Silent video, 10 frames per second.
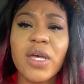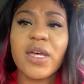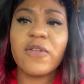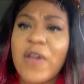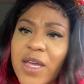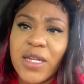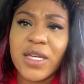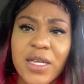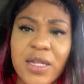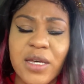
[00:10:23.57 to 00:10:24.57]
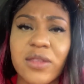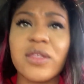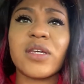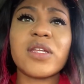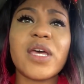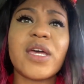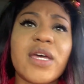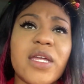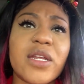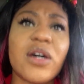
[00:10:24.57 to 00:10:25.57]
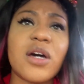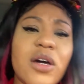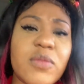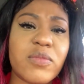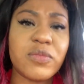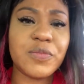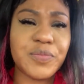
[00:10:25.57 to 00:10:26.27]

if I ain't did nothing, and um